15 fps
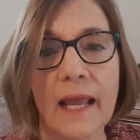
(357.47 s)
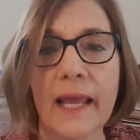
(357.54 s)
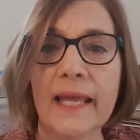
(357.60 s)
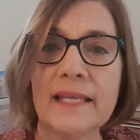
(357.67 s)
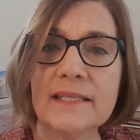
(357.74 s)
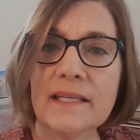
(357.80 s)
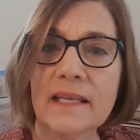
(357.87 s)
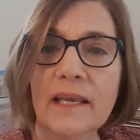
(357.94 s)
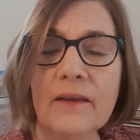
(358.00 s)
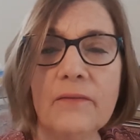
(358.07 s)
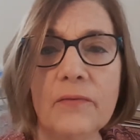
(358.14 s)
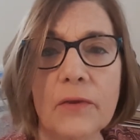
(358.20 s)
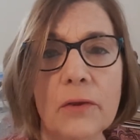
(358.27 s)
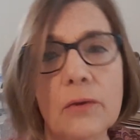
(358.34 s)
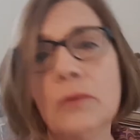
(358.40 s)
is
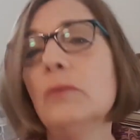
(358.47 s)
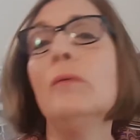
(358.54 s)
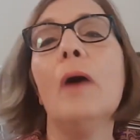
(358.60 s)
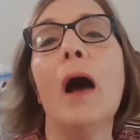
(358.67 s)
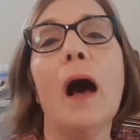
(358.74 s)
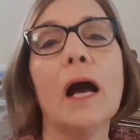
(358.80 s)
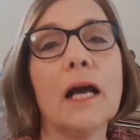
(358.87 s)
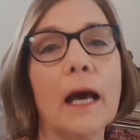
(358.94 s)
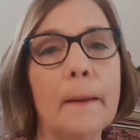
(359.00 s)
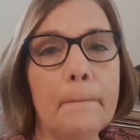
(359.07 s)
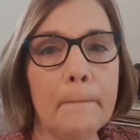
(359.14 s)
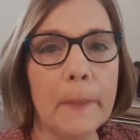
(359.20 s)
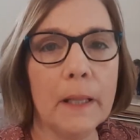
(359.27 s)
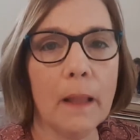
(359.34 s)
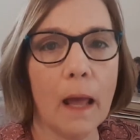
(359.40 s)
give you a
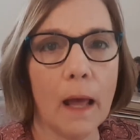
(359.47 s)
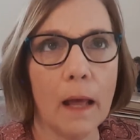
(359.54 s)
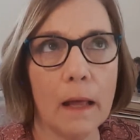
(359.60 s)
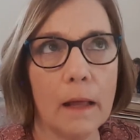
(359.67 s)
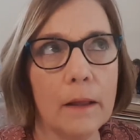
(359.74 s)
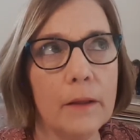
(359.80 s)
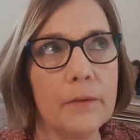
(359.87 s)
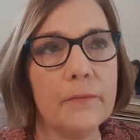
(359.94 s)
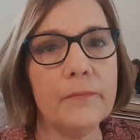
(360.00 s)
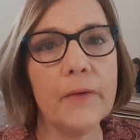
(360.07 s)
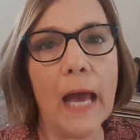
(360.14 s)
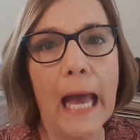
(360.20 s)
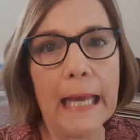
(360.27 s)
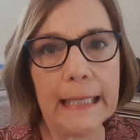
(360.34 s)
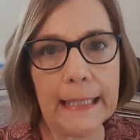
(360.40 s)
couple of
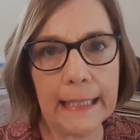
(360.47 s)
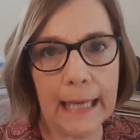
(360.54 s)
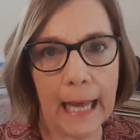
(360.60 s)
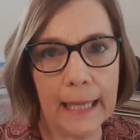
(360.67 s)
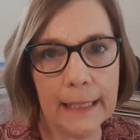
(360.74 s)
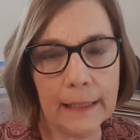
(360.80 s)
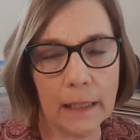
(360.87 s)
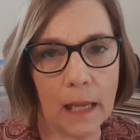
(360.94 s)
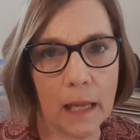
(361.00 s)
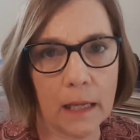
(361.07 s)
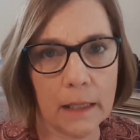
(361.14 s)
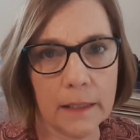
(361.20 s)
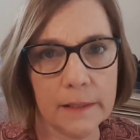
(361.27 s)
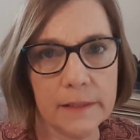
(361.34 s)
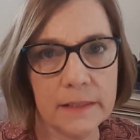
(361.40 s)

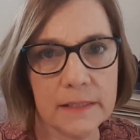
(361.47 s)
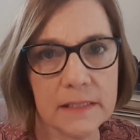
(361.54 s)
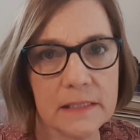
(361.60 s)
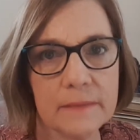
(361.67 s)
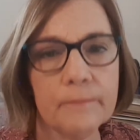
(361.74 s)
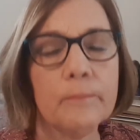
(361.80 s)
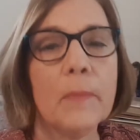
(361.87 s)
guidelines